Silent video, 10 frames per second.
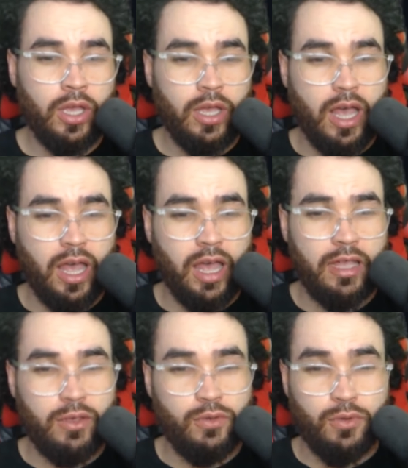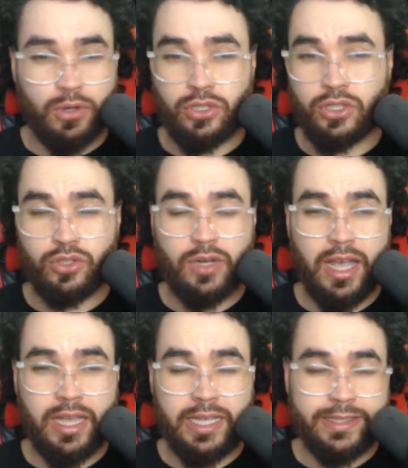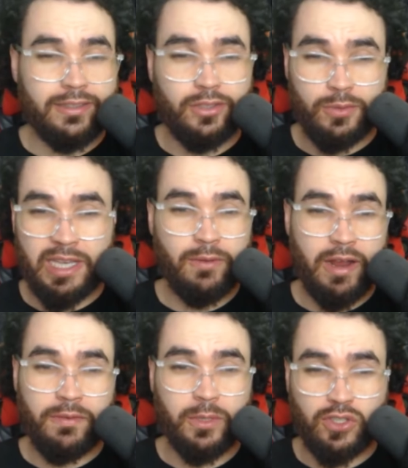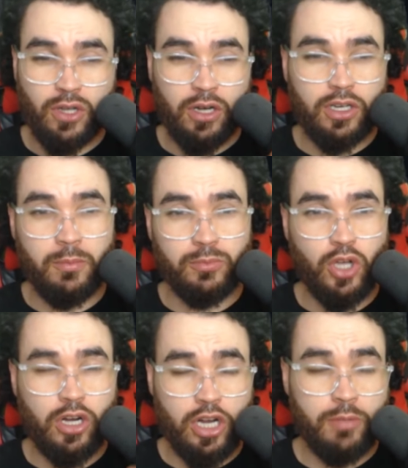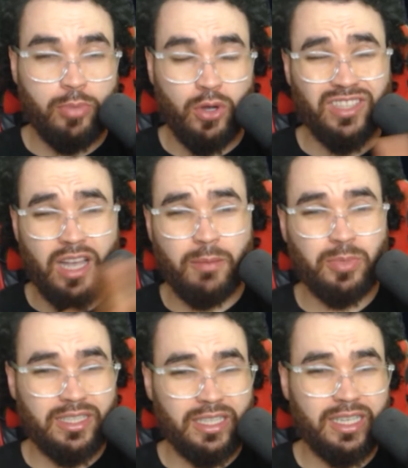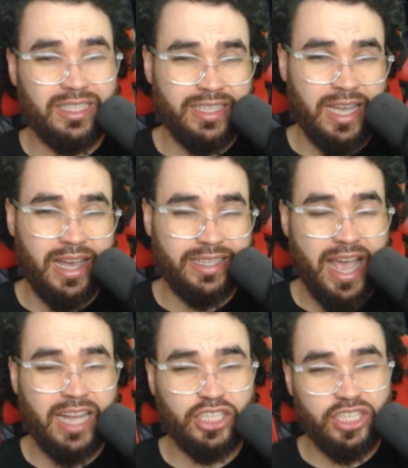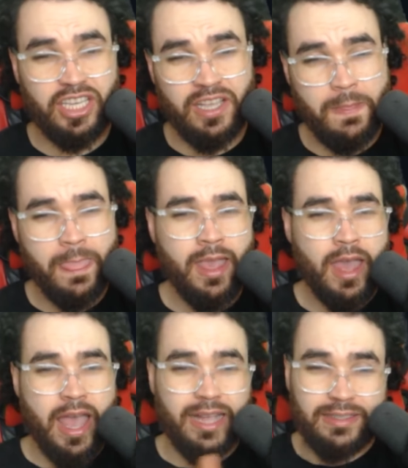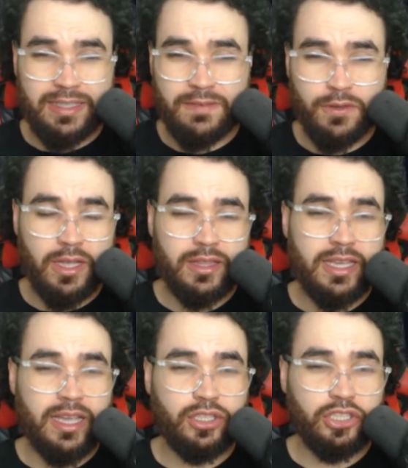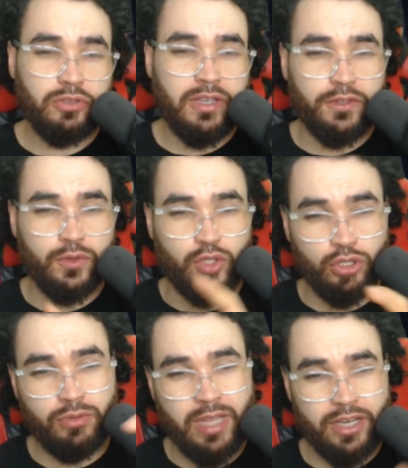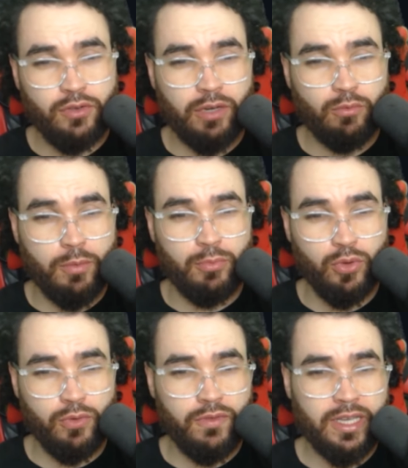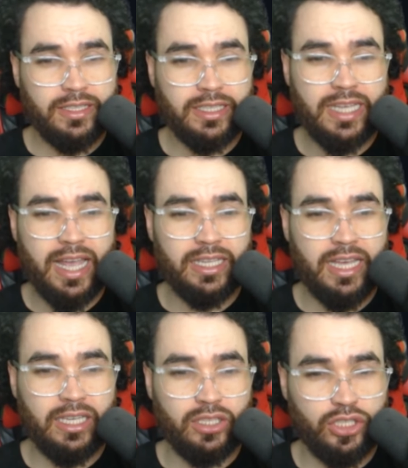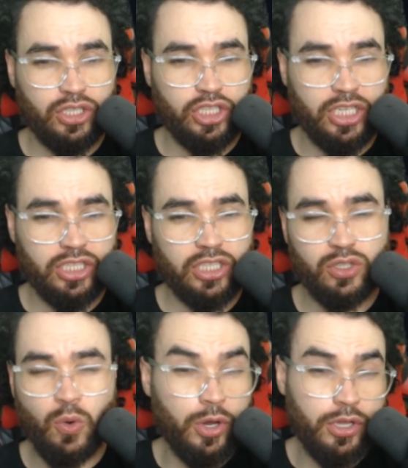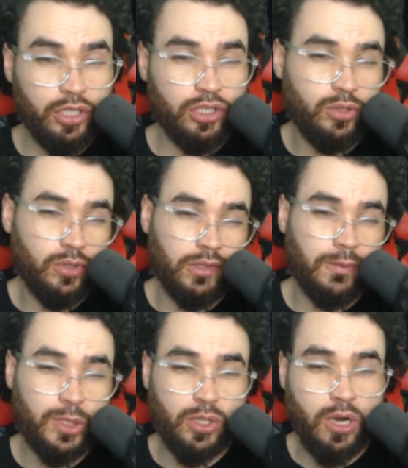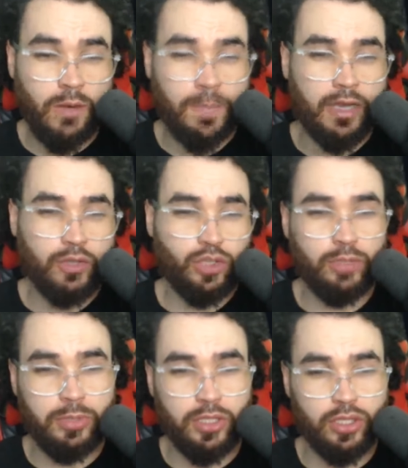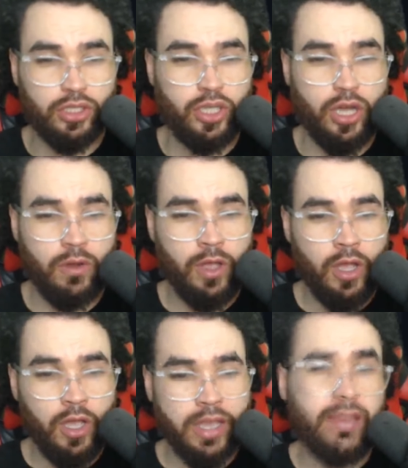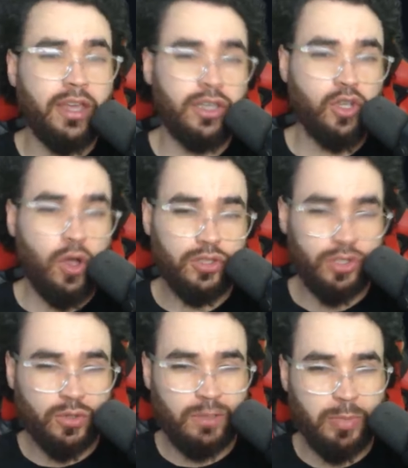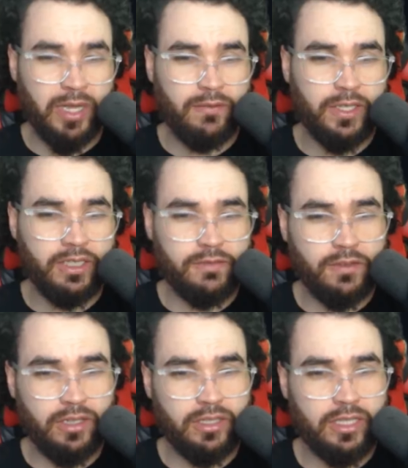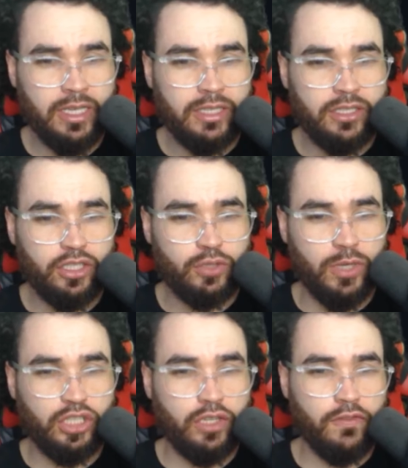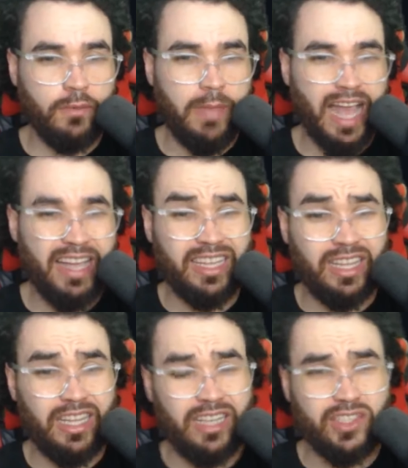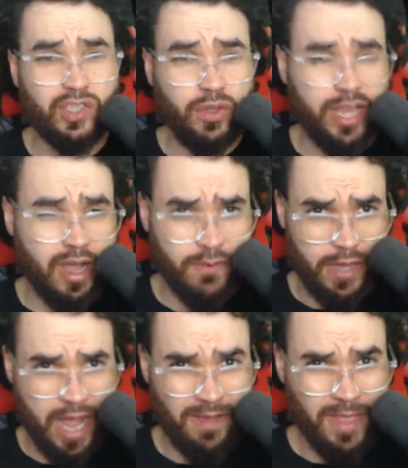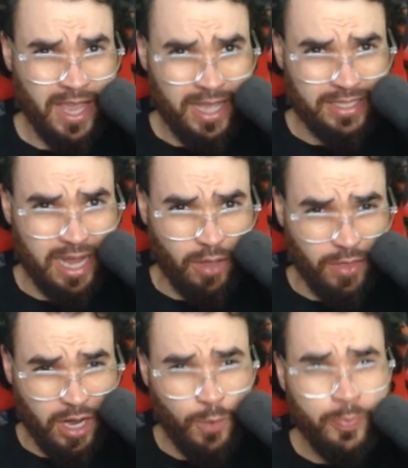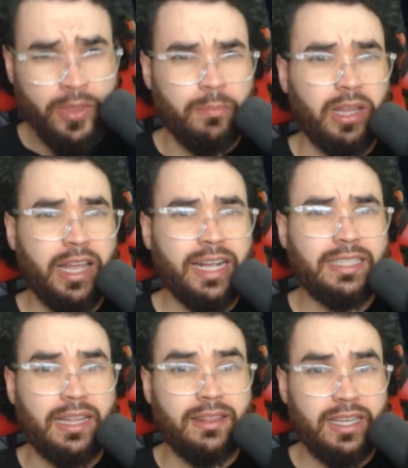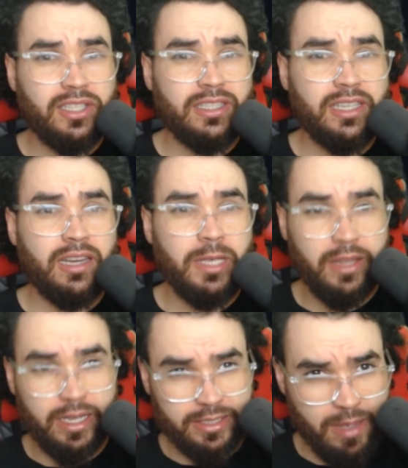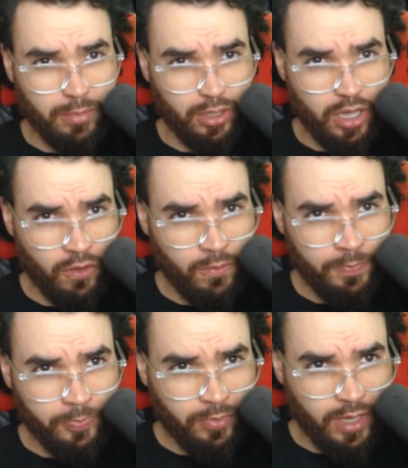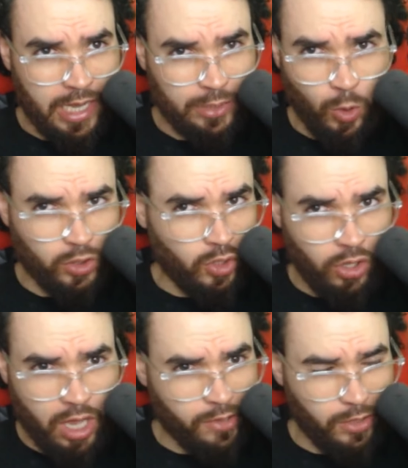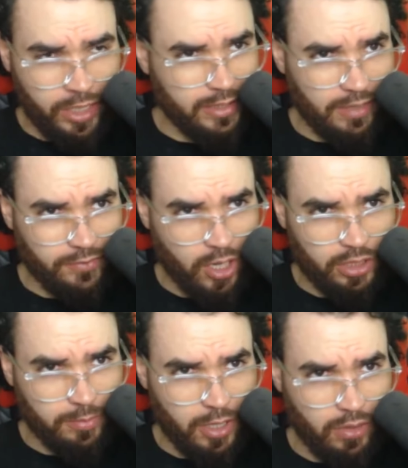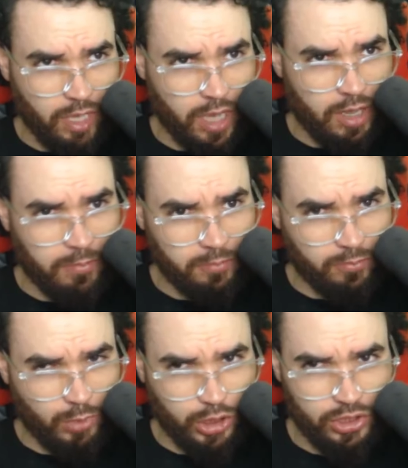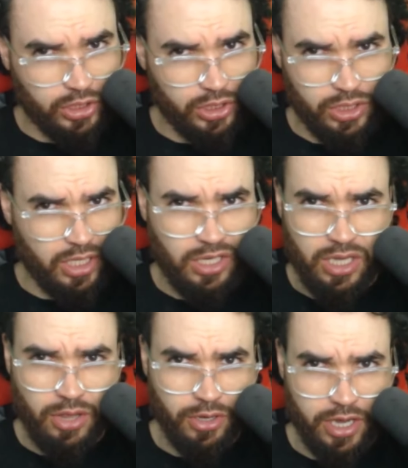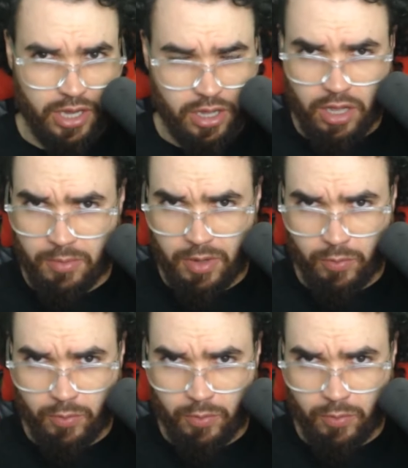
uh, you could just try and doing it right from the start, com Docker compose up uh, dash D and see if you get the issue. If you do, then you can remove this and then just change this, or you could just do this from the start and you should be good to go. Okay, there's also a bit of a different situation for Mac and Linux, so they cover that down there. But like I said, this is going to be linked down below, as well as all the other links I've talked about, um, which is just the other GitHub and